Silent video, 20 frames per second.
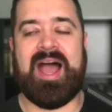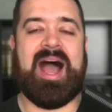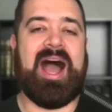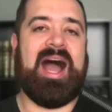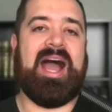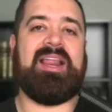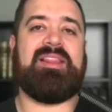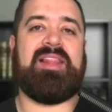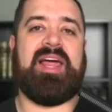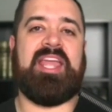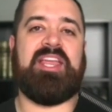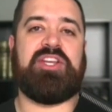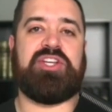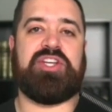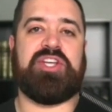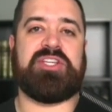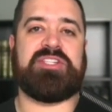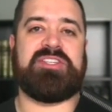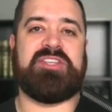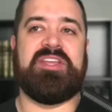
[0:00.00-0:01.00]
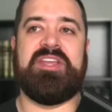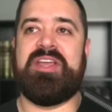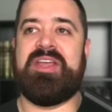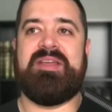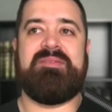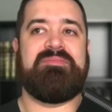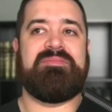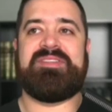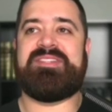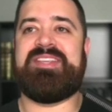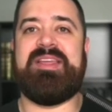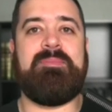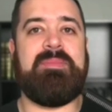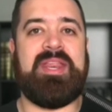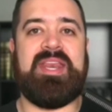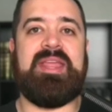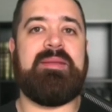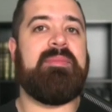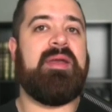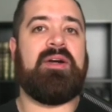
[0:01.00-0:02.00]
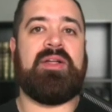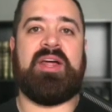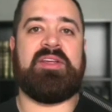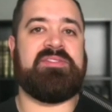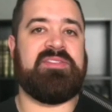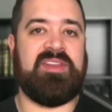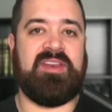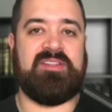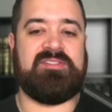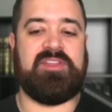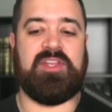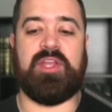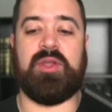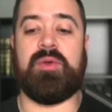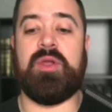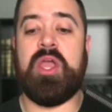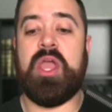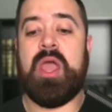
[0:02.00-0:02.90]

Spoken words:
I like just send me an email and I'll send it to you.